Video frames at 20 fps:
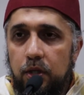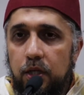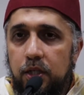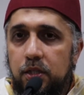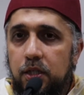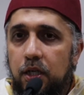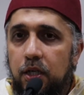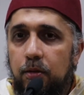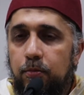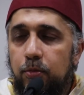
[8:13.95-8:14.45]

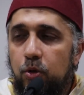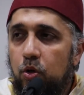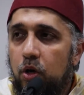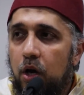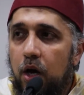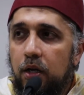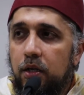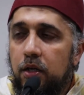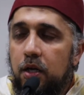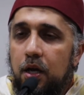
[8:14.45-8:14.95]
It's going to be, you
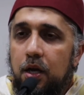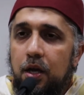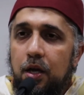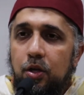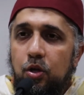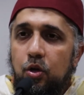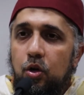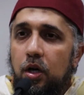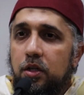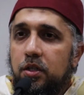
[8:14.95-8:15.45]
can't
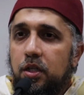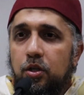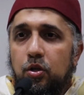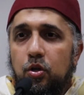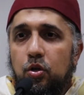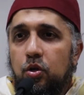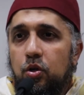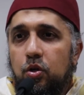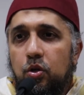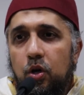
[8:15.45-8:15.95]
say,
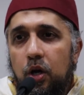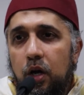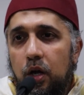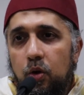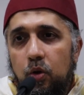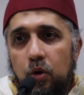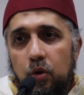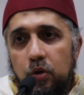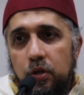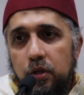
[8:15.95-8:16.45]
no, I
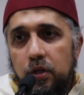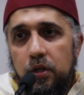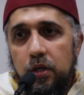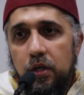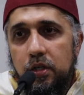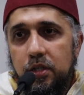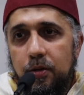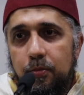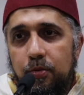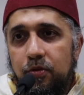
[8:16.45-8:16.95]
will only
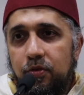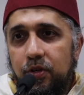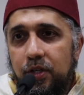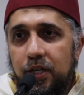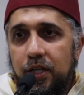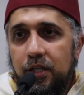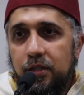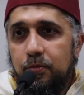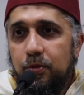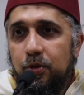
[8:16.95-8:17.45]
accept 3
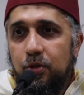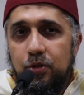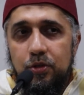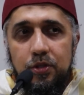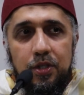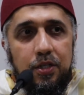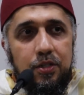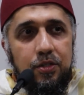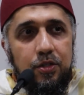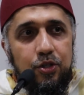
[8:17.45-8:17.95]
days because
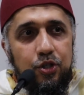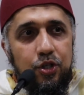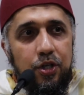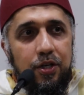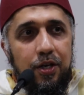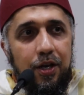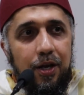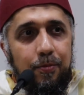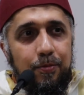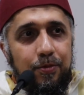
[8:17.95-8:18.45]
that's the
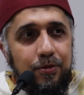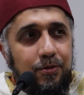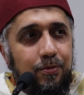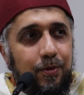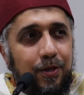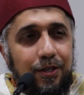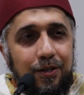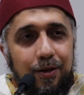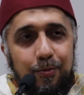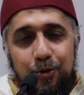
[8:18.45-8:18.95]
Sharia
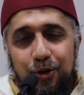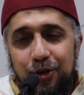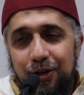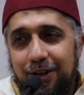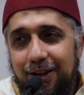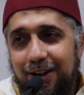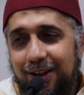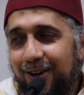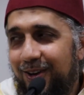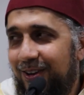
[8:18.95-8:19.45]
perspective. I'm not
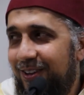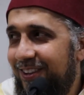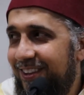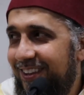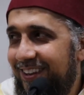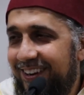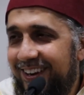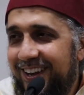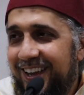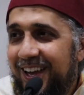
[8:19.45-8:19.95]

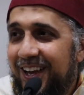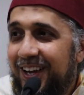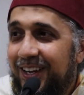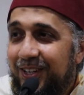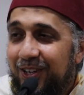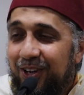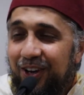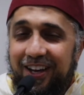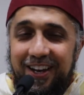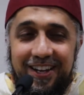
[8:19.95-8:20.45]
going
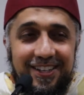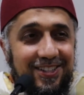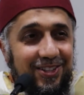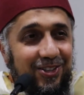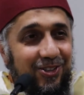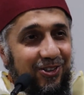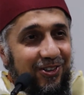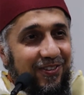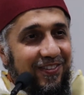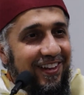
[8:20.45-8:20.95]
to, no, khalas, the
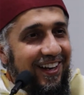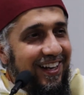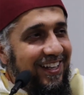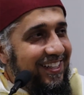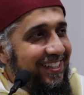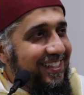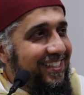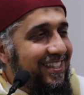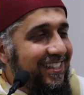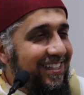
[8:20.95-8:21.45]
law of the land
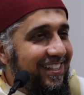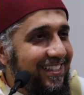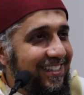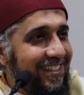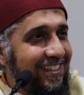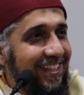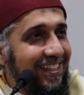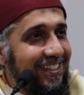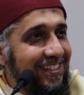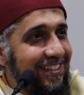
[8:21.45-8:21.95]
is 30
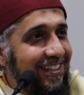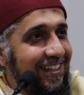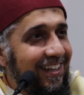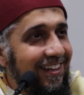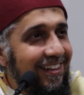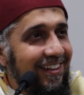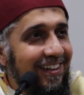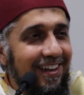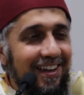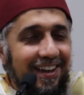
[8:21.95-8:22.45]
days, okay?